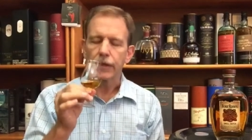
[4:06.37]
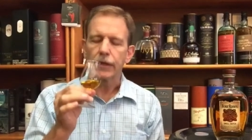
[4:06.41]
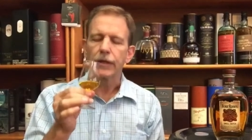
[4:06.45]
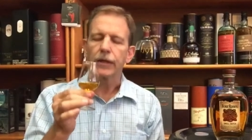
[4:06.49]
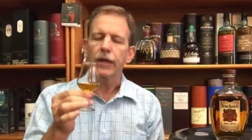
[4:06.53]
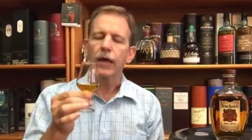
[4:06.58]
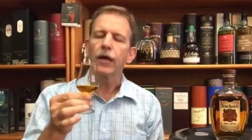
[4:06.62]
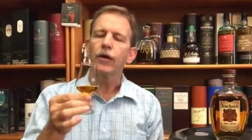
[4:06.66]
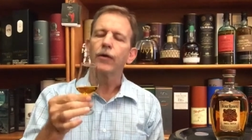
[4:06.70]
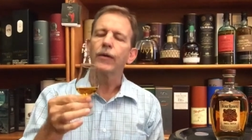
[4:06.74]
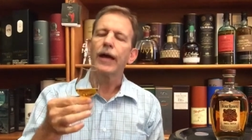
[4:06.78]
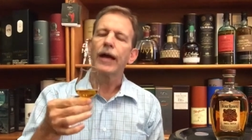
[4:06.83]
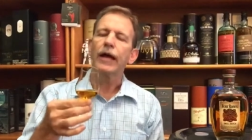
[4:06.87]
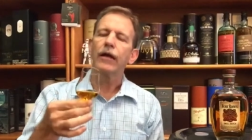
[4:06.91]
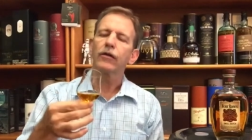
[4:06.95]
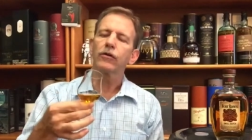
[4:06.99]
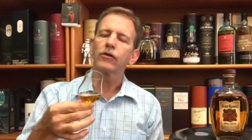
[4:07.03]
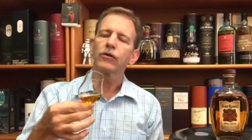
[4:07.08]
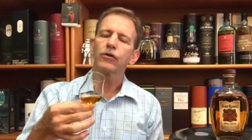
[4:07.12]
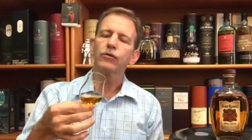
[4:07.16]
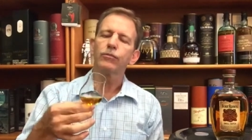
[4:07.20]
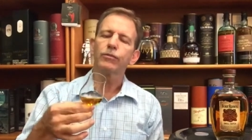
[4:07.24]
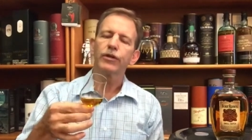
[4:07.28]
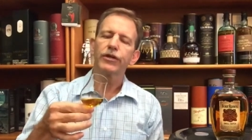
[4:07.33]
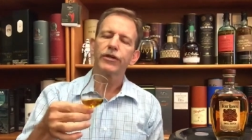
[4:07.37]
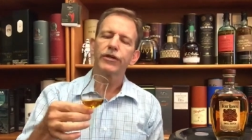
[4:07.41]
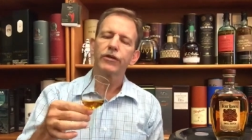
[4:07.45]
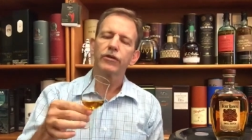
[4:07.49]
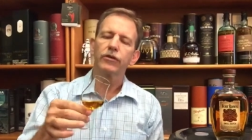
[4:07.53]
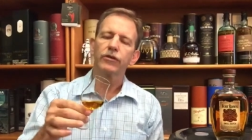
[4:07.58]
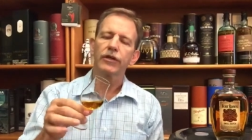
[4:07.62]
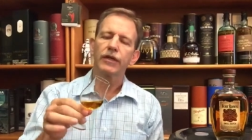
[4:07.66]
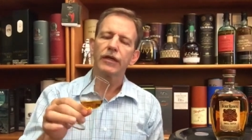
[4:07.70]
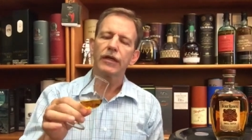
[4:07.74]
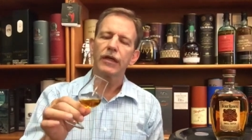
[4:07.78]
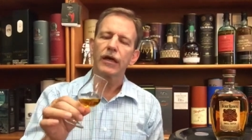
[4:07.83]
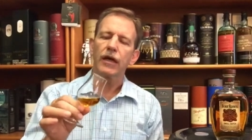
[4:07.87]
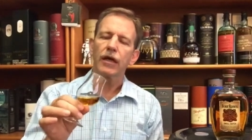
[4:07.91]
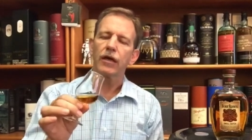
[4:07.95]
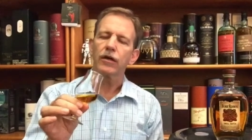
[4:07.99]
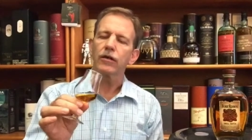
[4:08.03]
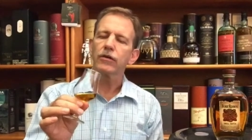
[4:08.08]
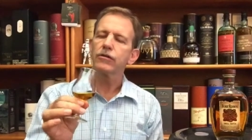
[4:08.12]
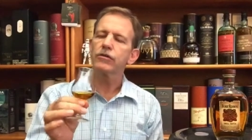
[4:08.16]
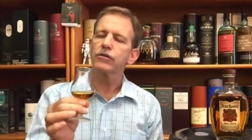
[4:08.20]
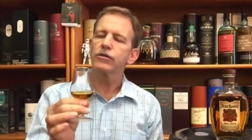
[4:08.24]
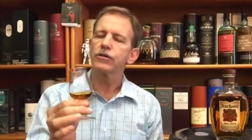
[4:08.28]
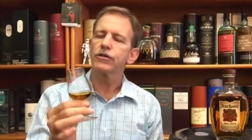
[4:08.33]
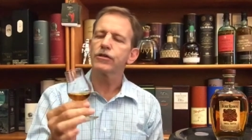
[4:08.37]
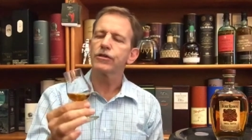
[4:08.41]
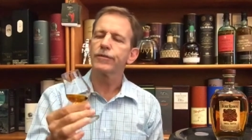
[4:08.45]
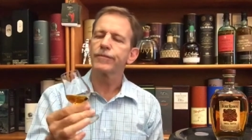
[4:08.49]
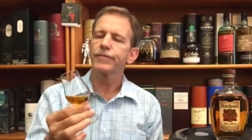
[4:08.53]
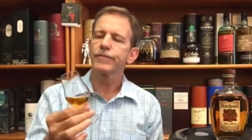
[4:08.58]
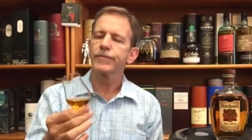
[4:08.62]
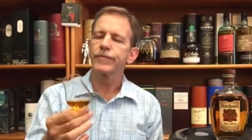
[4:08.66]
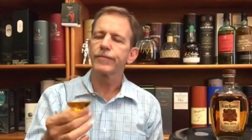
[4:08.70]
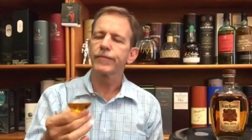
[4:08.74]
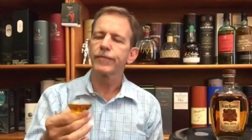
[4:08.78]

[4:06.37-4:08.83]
no alcohol burn on the nose,